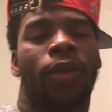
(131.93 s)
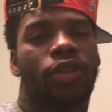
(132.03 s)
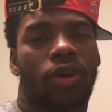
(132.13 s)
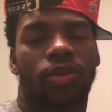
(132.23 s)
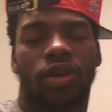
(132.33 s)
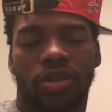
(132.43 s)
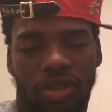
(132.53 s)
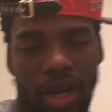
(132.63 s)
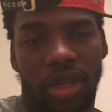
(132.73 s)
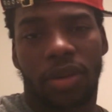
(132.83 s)
So I'm gonna
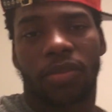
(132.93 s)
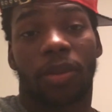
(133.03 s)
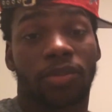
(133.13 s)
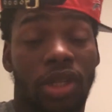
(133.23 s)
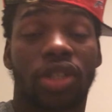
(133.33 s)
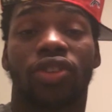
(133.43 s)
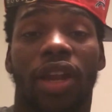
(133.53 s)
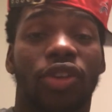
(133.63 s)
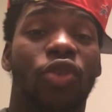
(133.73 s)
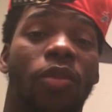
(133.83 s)
try
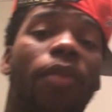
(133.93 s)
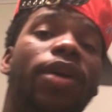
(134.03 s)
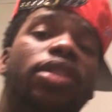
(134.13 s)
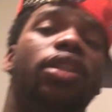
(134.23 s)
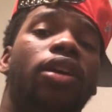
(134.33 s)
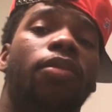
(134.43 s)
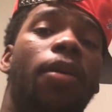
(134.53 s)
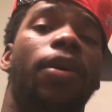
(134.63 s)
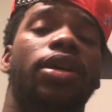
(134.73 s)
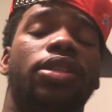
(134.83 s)
to do my best to look my
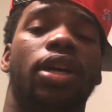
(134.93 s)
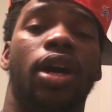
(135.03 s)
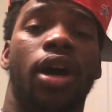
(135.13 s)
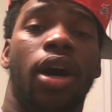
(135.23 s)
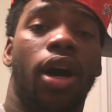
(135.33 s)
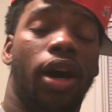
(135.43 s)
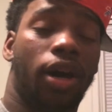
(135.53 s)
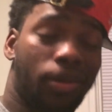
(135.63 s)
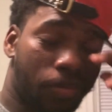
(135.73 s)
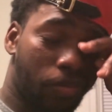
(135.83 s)
best.
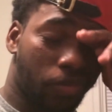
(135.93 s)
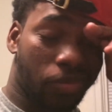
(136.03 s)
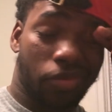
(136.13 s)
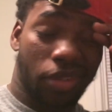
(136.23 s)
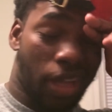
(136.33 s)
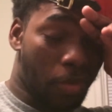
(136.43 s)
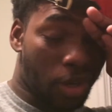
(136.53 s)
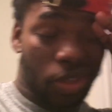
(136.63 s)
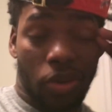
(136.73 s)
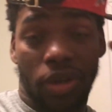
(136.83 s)
I'm
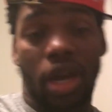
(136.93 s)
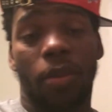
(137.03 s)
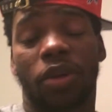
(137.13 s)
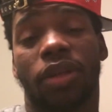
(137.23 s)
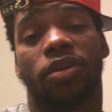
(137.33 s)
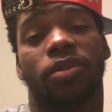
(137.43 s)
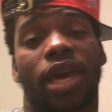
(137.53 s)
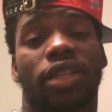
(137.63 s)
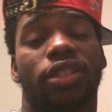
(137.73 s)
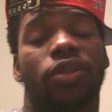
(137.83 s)
gonna throw in a couple clips of me
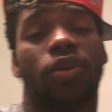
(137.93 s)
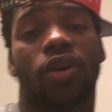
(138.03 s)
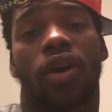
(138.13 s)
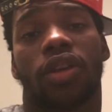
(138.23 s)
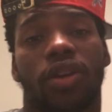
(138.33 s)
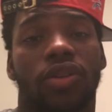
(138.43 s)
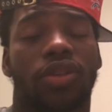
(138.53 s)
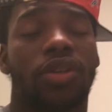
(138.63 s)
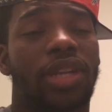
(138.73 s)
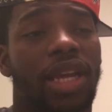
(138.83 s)
actually doing cardio,
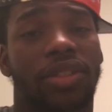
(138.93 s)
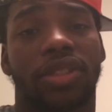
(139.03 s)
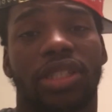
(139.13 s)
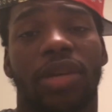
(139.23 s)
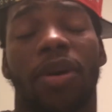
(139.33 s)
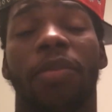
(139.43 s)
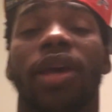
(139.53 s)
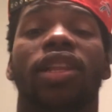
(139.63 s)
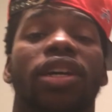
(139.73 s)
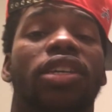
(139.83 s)
so you can actually see. My
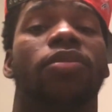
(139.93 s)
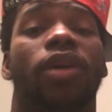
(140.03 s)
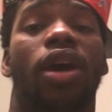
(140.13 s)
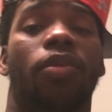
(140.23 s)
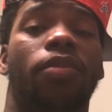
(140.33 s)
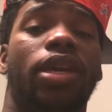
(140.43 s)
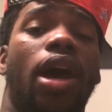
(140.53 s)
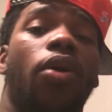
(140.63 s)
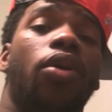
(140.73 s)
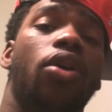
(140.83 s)
man Lucky's been helping me
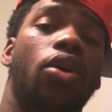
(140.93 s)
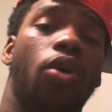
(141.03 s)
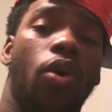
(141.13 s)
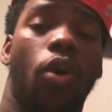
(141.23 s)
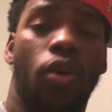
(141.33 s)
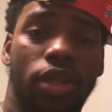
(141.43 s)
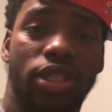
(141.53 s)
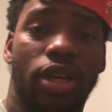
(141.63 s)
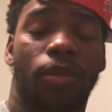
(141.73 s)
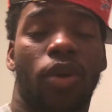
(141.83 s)
out on the
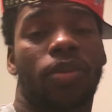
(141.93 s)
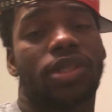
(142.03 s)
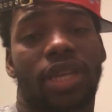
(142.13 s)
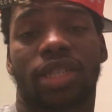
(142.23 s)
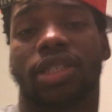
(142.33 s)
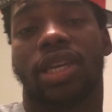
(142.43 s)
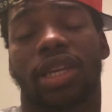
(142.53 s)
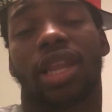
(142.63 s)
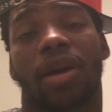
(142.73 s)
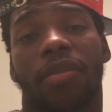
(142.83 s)
jump rope, and it's actually
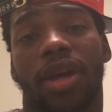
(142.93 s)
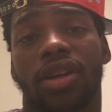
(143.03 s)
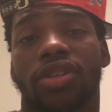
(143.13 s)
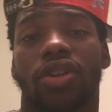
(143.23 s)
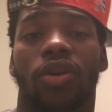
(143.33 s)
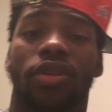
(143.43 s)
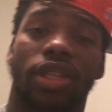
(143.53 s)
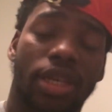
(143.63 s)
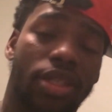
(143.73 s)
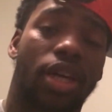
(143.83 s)
getting a lot better. So
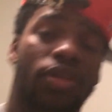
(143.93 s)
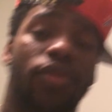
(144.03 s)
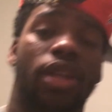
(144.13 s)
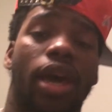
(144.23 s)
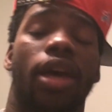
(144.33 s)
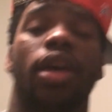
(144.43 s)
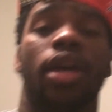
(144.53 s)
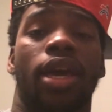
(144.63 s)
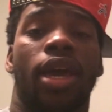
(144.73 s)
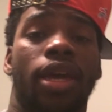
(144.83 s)
thanks, Luck, for that.
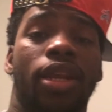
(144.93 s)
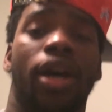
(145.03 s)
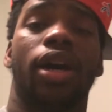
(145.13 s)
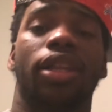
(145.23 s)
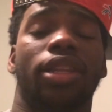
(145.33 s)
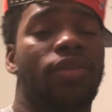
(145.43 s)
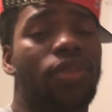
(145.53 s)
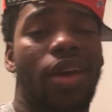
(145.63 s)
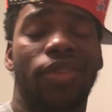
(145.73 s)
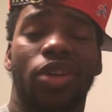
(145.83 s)
And if
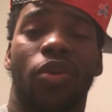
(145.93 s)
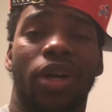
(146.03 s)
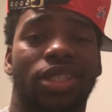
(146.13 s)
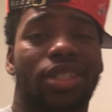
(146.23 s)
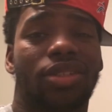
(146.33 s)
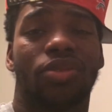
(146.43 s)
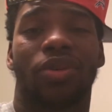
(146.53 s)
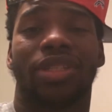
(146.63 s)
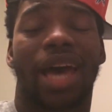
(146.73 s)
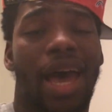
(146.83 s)
you have any questions
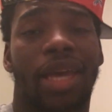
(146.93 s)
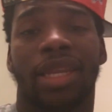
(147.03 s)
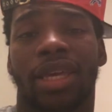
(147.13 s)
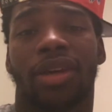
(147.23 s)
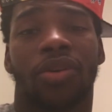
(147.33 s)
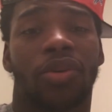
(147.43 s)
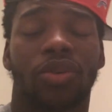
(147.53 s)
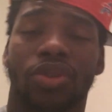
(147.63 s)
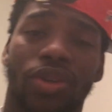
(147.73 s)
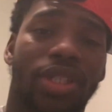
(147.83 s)
on dieting, on
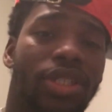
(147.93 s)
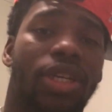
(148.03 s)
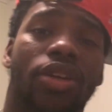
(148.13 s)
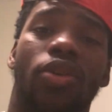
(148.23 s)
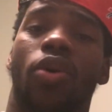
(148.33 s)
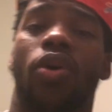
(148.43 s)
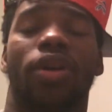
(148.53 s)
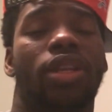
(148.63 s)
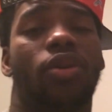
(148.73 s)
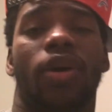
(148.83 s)
nutrition, or
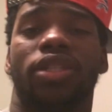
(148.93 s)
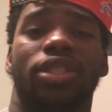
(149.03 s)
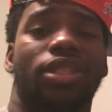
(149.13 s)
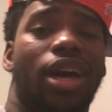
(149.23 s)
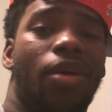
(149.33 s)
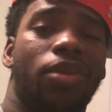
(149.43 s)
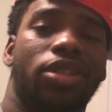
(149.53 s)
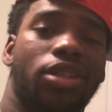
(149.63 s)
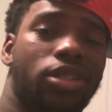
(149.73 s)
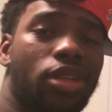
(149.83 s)
any questions,
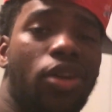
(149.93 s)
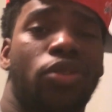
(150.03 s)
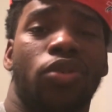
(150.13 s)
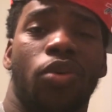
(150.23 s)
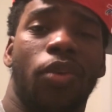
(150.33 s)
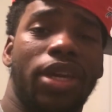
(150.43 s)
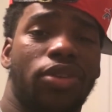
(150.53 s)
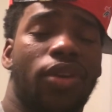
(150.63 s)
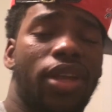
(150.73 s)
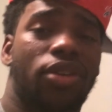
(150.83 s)
comments, concerns on weight
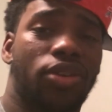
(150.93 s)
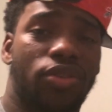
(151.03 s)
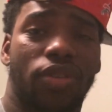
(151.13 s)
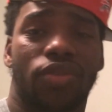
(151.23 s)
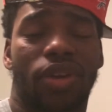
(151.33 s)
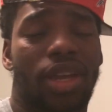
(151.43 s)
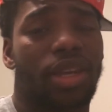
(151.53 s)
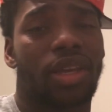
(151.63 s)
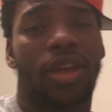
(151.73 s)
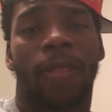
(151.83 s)
training or strength
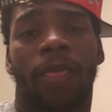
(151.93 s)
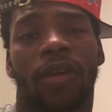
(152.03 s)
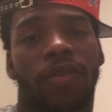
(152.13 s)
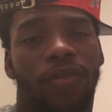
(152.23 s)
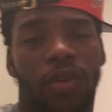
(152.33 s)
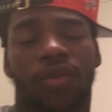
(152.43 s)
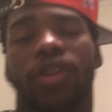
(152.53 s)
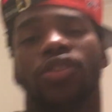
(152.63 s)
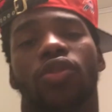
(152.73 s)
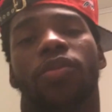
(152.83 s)
training, feel free
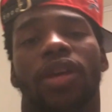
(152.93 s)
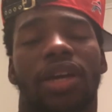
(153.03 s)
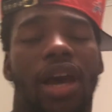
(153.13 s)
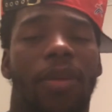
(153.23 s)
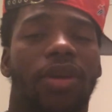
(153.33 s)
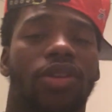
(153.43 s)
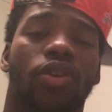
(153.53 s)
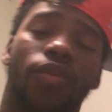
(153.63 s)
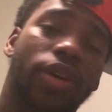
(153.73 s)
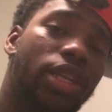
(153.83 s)
to shoot me a comment.
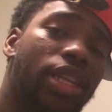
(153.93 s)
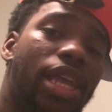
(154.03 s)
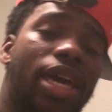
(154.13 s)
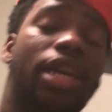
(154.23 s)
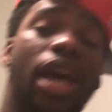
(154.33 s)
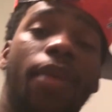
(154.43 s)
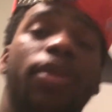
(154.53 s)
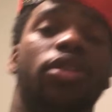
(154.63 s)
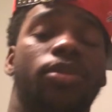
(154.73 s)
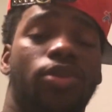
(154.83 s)
Don't forget to like,
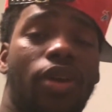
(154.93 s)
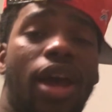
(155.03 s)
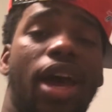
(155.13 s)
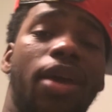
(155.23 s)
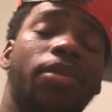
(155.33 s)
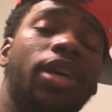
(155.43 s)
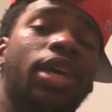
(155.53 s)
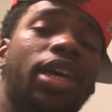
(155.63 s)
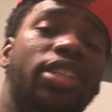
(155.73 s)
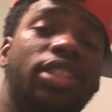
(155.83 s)
comment, subscribe,
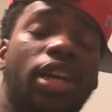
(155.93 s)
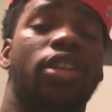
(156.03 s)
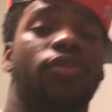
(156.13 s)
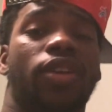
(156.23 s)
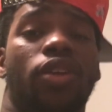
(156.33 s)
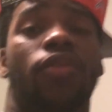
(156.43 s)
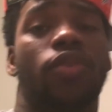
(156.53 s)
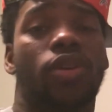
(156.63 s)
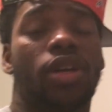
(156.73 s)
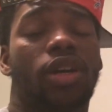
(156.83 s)
and share this video if
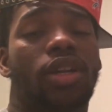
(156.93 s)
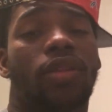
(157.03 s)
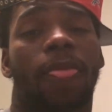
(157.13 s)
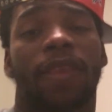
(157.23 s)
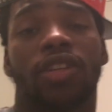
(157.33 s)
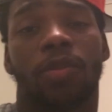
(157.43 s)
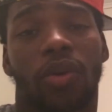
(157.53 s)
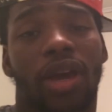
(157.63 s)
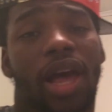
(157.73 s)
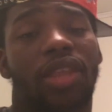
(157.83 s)
you could. It's your
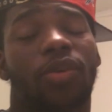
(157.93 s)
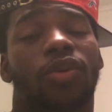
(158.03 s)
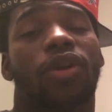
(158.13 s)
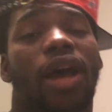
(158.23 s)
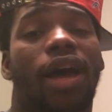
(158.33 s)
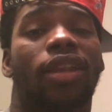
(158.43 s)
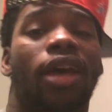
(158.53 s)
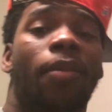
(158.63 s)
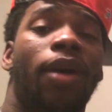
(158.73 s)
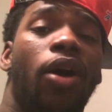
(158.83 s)
boy Hollywood Rod.
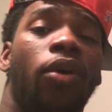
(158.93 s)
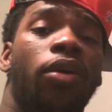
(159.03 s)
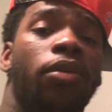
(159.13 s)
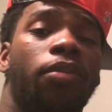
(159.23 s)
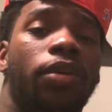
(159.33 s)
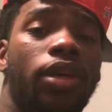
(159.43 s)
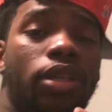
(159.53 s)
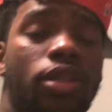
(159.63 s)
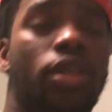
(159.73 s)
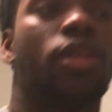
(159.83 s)
I'm out. Peace.